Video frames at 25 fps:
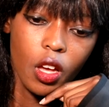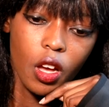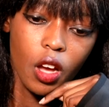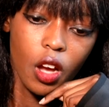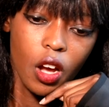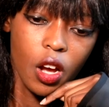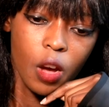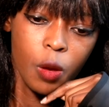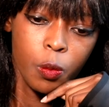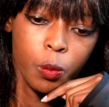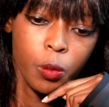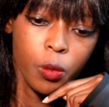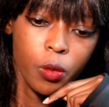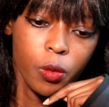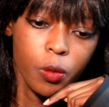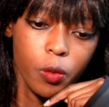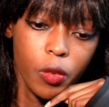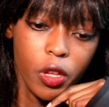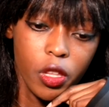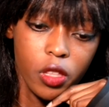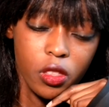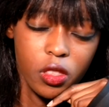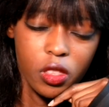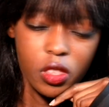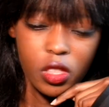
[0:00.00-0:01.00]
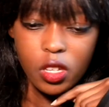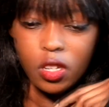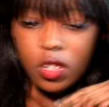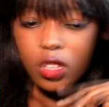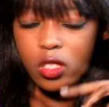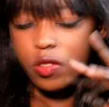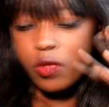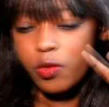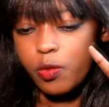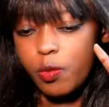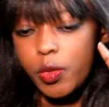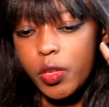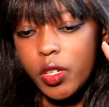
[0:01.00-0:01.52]
I think
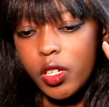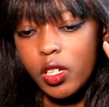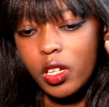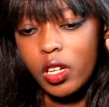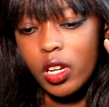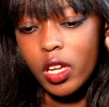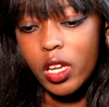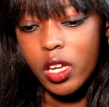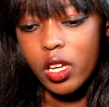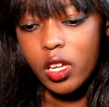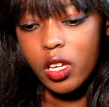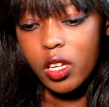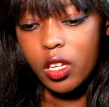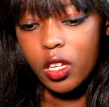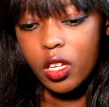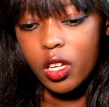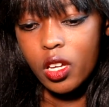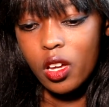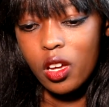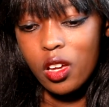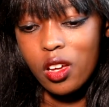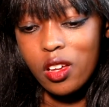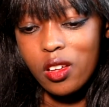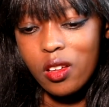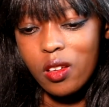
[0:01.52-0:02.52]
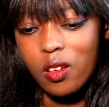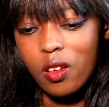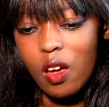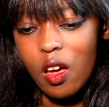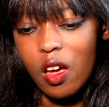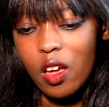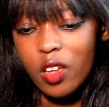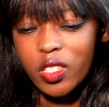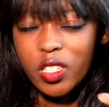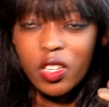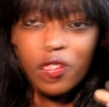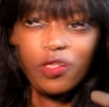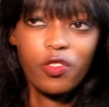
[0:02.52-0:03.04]
there've been like
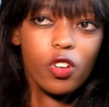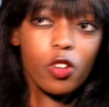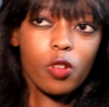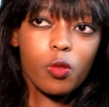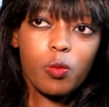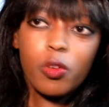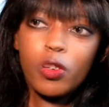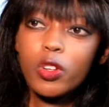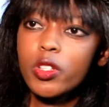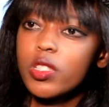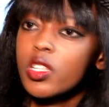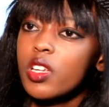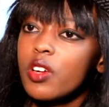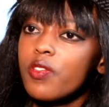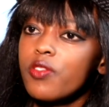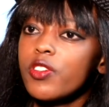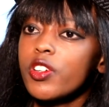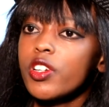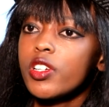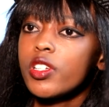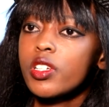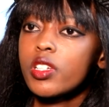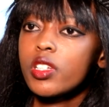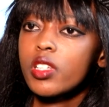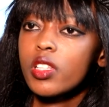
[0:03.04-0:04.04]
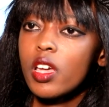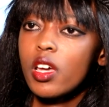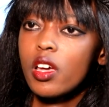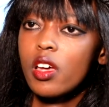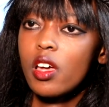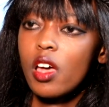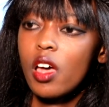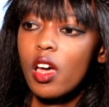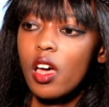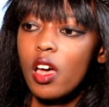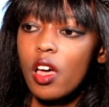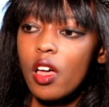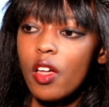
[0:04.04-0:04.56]
several points I've reached that
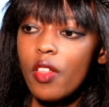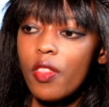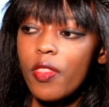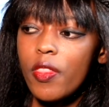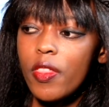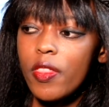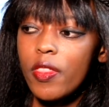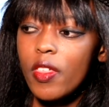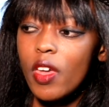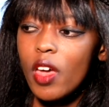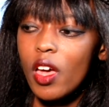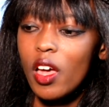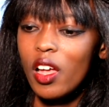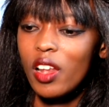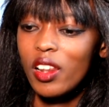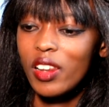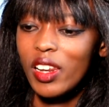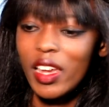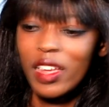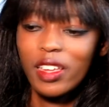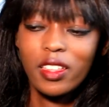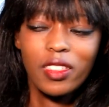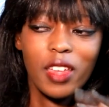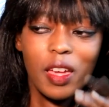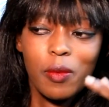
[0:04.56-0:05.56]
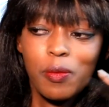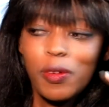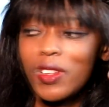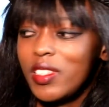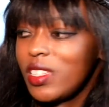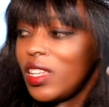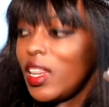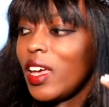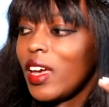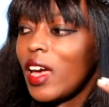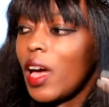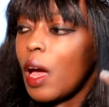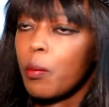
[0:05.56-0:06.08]
like that
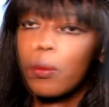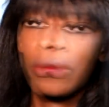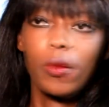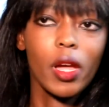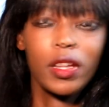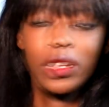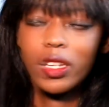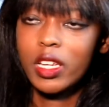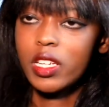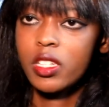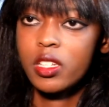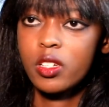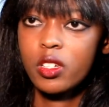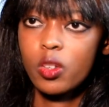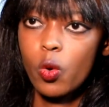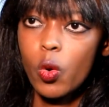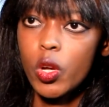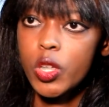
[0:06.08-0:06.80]
place, like I just